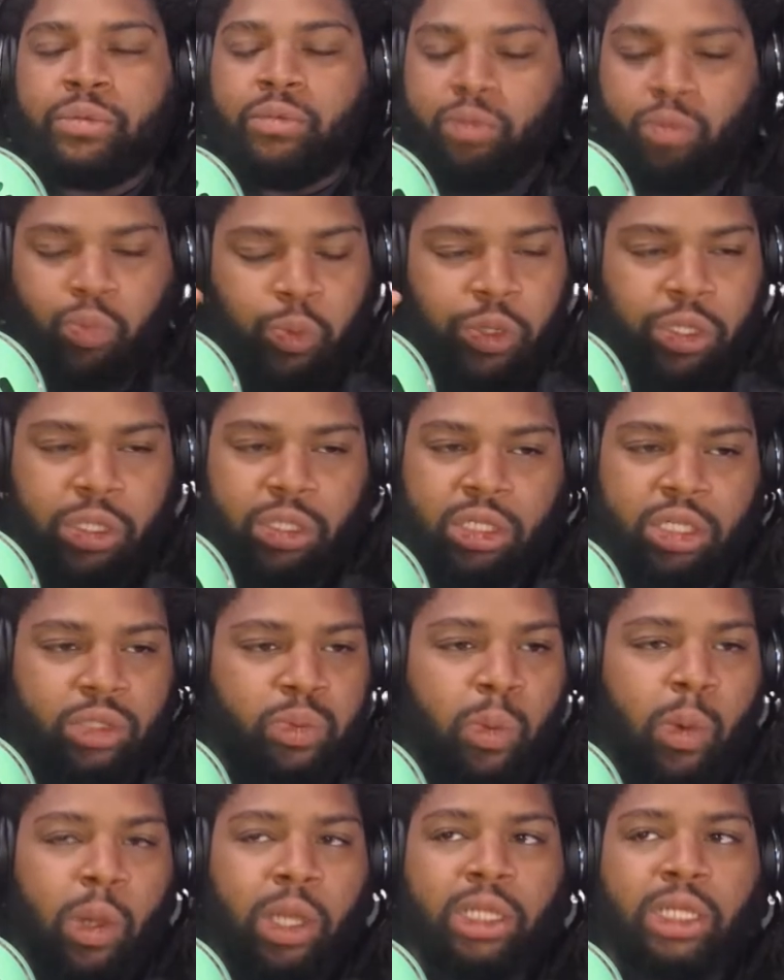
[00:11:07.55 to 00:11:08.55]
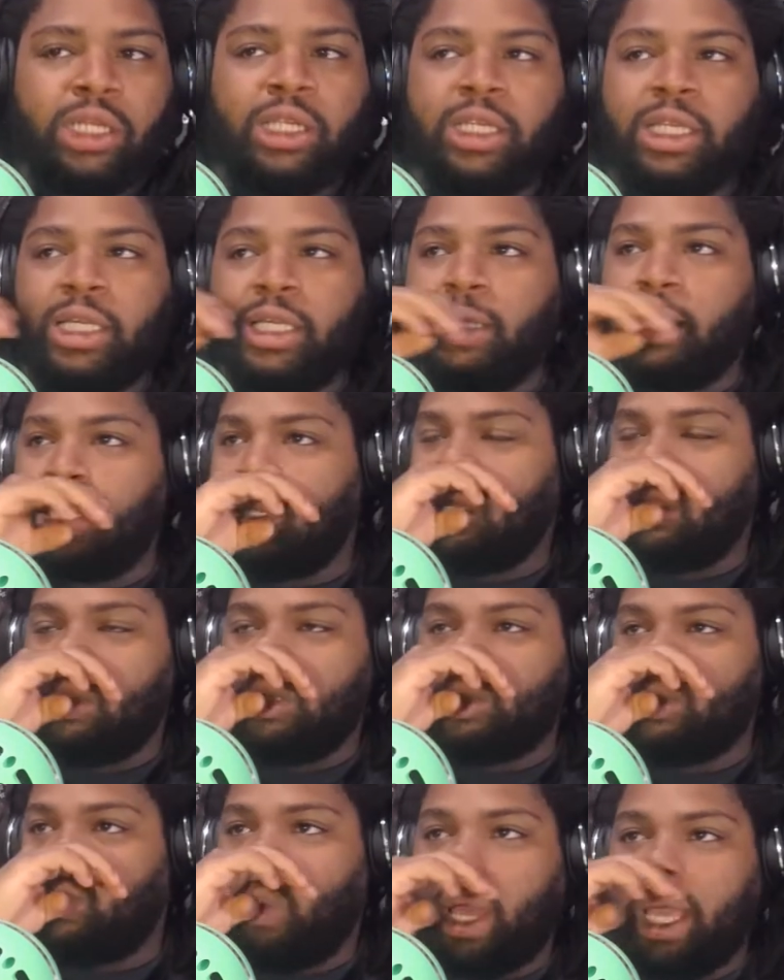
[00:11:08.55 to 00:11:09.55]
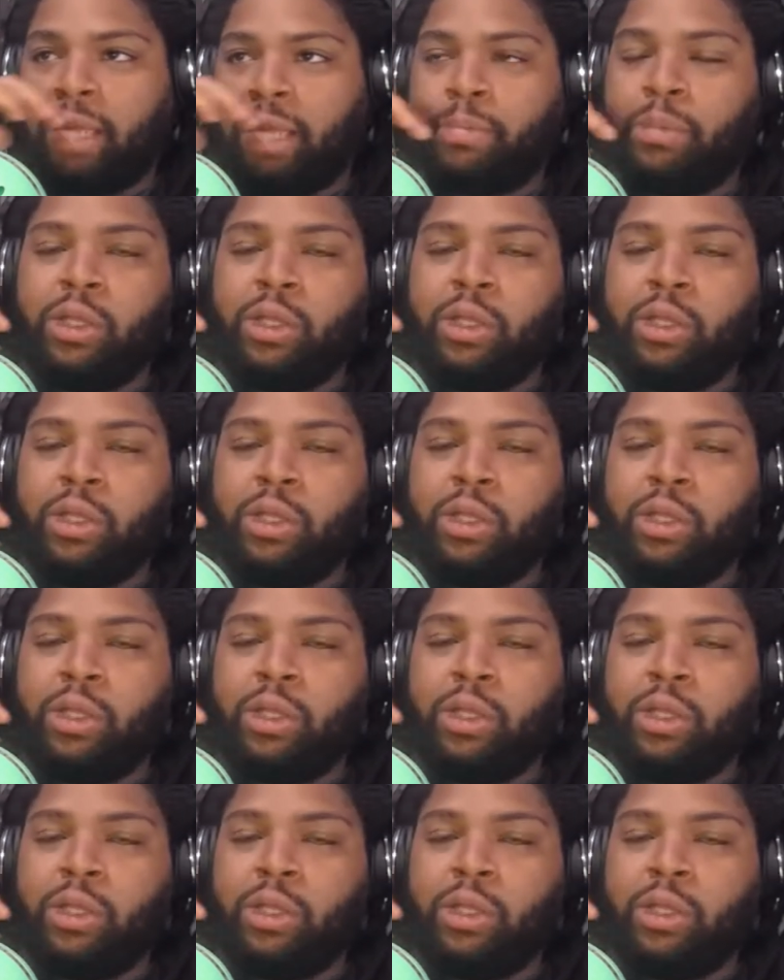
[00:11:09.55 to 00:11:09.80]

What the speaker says: With just one clean swipe,